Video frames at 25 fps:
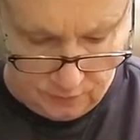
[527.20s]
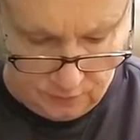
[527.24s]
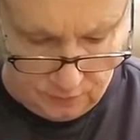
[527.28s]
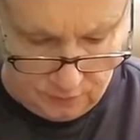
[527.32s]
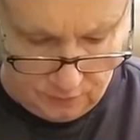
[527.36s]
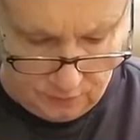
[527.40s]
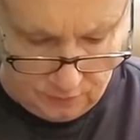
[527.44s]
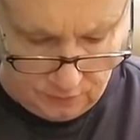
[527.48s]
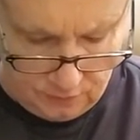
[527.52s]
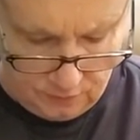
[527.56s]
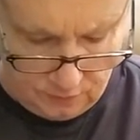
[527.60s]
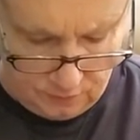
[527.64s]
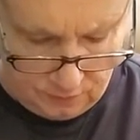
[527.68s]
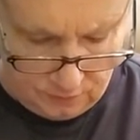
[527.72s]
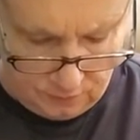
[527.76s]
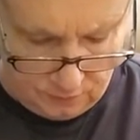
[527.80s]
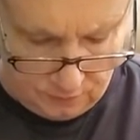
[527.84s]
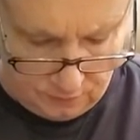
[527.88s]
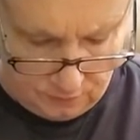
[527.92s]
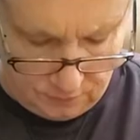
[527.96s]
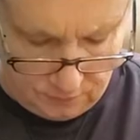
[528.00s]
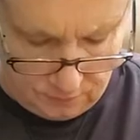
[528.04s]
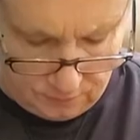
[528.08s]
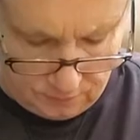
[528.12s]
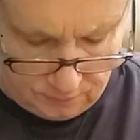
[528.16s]

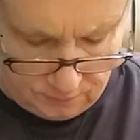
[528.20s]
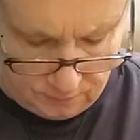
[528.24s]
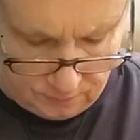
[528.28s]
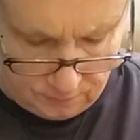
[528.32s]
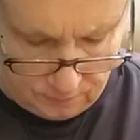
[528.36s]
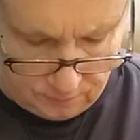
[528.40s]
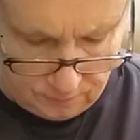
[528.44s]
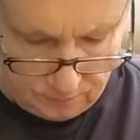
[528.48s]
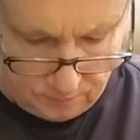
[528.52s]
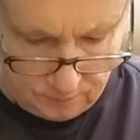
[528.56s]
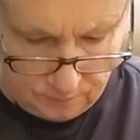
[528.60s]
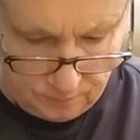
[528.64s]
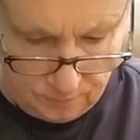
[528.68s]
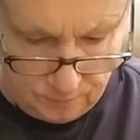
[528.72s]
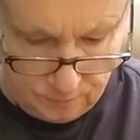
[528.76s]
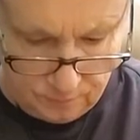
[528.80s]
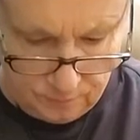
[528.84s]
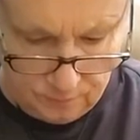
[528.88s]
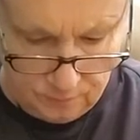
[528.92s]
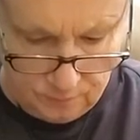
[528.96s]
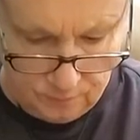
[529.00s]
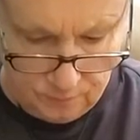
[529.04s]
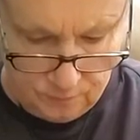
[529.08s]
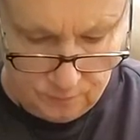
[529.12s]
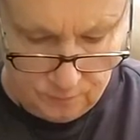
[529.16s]

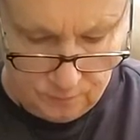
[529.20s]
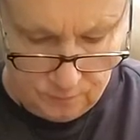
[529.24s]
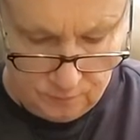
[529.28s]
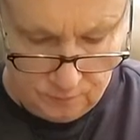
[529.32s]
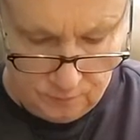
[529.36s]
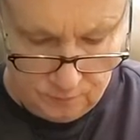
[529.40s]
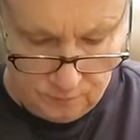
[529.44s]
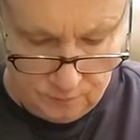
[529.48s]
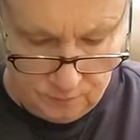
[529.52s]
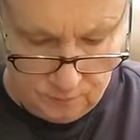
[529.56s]
(no one is talking)